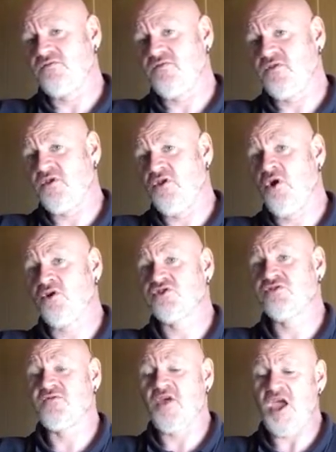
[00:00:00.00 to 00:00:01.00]
for the
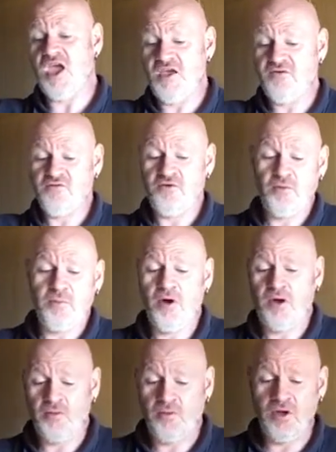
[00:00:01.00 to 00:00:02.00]
loss of the heat through the
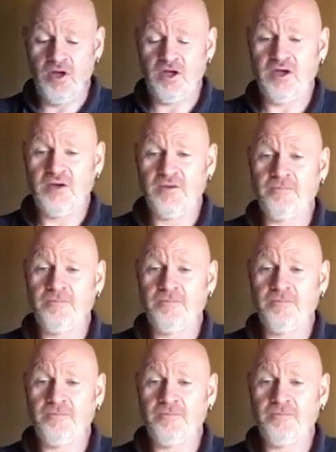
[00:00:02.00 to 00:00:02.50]
pipe work,